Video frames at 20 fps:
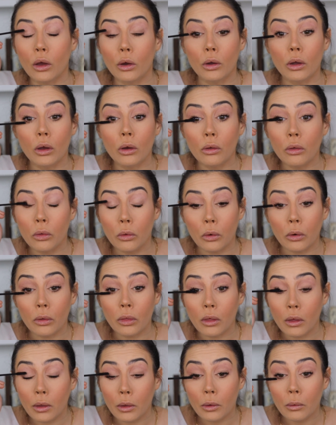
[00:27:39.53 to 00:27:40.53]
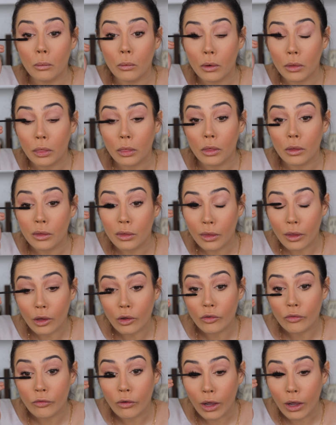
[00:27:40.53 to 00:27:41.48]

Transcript: I'll go through this with this like